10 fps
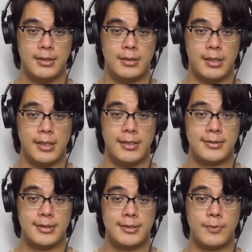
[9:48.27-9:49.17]

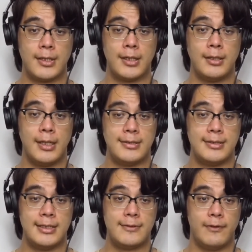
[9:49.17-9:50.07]
Audiences recognized
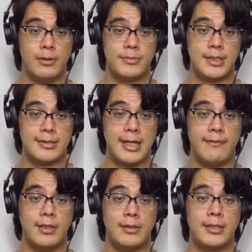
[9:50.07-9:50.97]
these films as
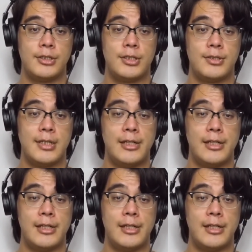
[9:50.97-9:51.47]
having not just